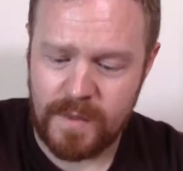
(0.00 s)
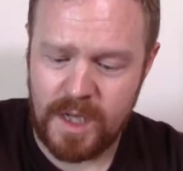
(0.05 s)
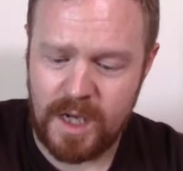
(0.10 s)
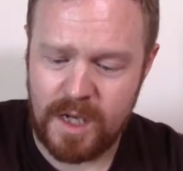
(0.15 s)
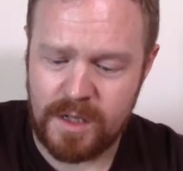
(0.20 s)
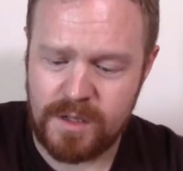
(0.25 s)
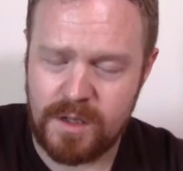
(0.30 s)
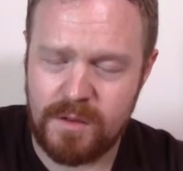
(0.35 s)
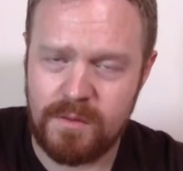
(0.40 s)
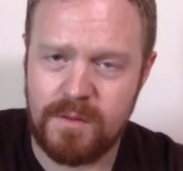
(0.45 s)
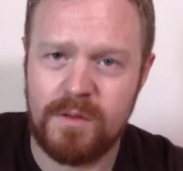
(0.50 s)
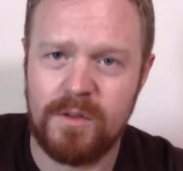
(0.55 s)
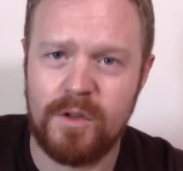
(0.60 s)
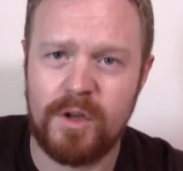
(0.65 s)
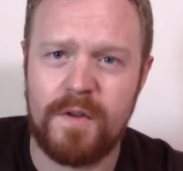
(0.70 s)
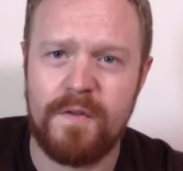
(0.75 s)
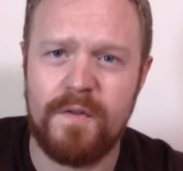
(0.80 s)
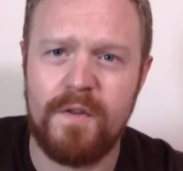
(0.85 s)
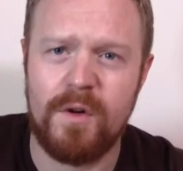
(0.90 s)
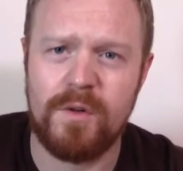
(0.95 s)
yeah, so
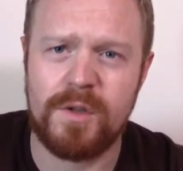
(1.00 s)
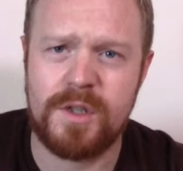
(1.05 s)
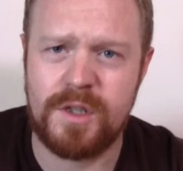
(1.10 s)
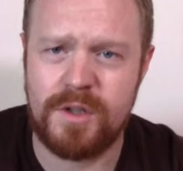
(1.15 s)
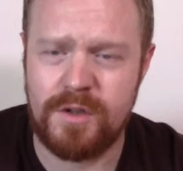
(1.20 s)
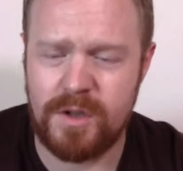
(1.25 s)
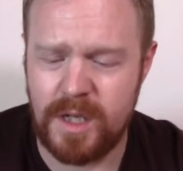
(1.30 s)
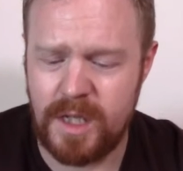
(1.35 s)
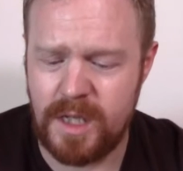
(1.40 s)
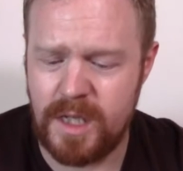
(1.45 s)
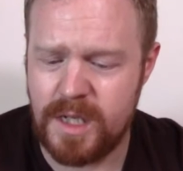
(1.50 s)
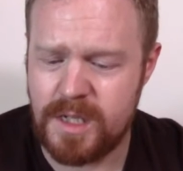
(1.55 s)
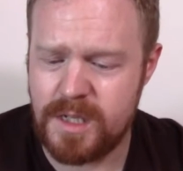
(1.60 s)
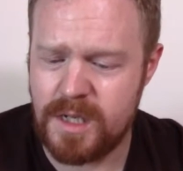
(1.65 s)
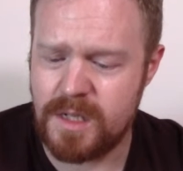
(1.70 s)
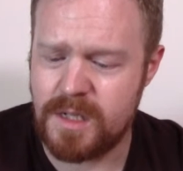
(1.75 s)
looking forward to trying this.